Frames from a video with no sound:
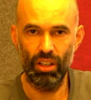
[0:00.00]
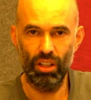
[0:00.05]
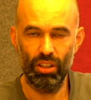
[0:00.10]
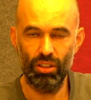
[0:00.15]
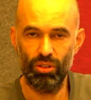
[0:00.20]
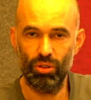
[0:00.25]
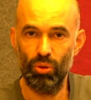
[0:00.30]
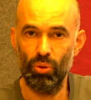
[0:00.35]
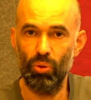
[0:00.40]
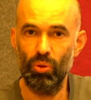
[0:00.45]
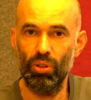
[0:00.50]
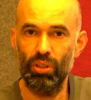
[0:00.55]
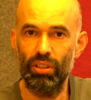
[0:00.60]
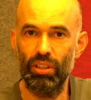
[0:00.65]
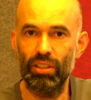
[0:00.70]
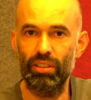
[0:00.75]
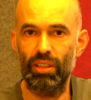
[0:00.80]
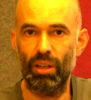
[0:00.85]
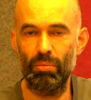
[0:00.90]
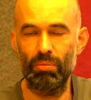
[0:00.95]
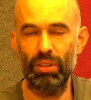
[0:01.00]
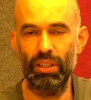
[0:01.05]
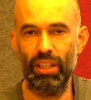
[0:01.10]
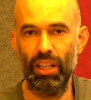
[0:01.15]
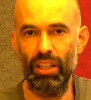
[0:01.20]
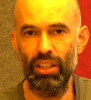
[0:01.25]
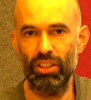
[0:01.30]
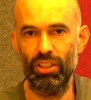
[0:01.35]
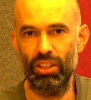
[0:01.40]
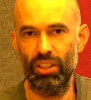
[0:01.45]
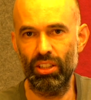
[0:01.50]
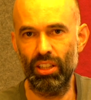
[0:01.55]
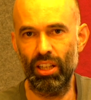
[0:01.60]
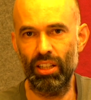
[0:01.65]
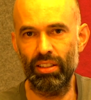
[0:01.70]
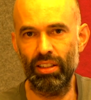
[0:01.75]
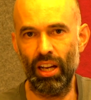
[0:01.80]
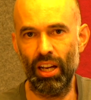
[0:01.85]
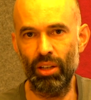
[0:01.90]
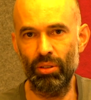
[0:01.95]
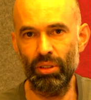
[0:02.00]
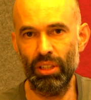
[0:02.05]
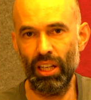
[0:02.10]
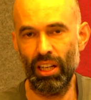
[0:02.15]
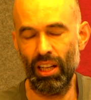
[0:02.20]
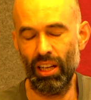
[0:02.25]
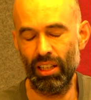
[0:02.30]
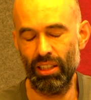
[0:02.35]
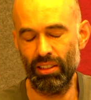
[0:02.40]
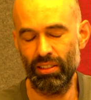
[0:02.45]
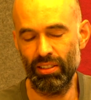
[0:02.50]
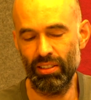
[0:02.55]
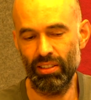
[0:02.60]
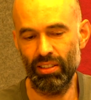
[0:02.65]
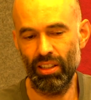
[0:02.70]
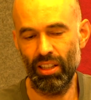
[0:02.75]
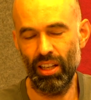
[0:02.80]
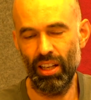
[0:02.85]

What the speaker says: tool, this application, and I realized